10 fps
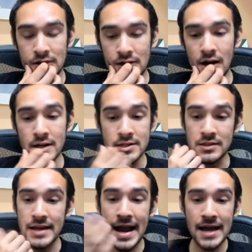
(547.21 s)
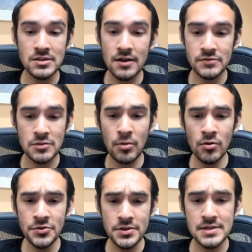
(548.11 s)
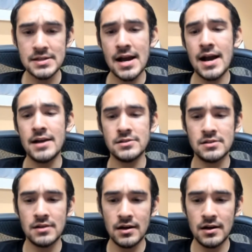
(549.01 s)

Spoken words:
Honestly, hats off to both of these guys.